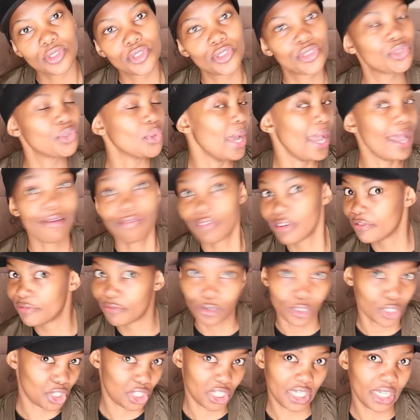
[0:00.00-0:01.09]
to every
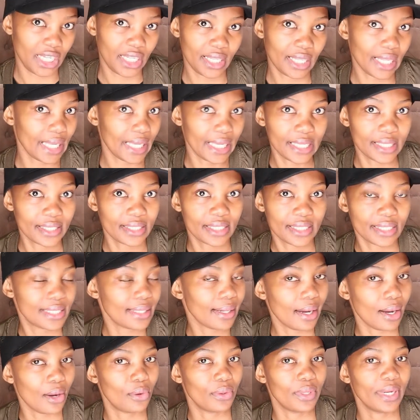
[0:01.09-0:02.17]
Foschini there is in
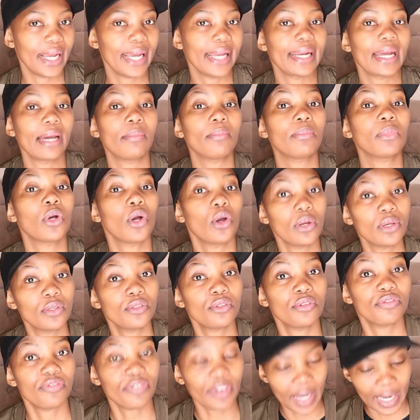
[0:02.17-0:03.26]
town and I'm going
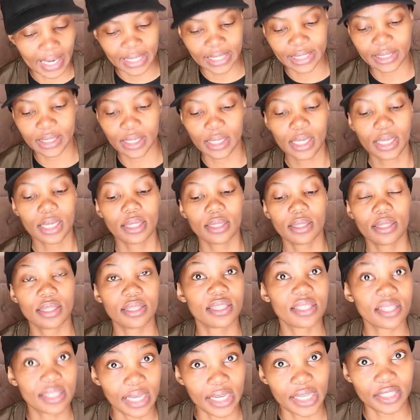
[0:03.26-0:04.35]
to find the
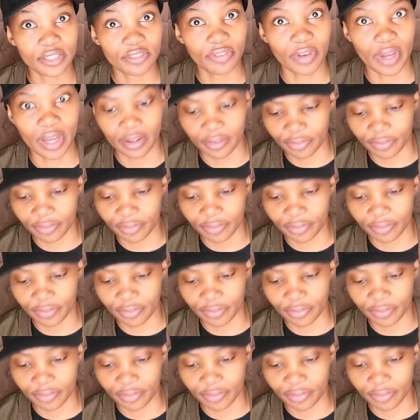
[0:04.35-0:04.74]
size 5.